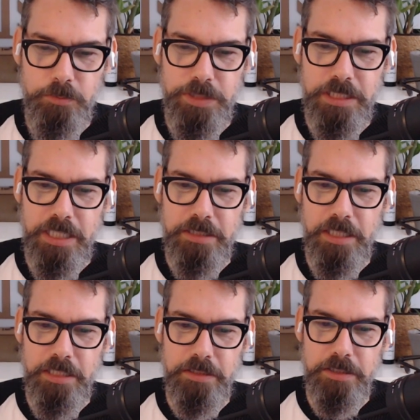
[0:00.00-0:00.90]
me
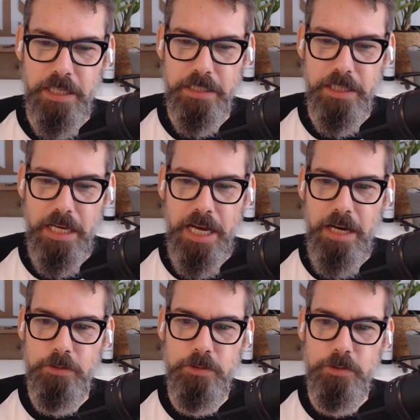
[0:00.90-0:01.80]
and like,
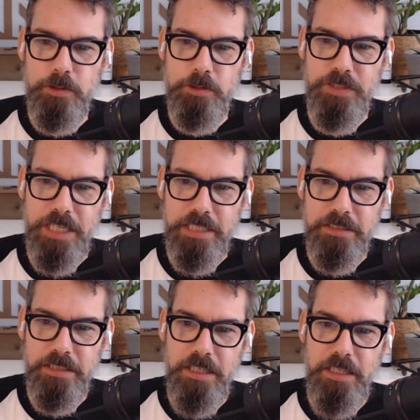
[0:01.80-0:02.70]
how do you create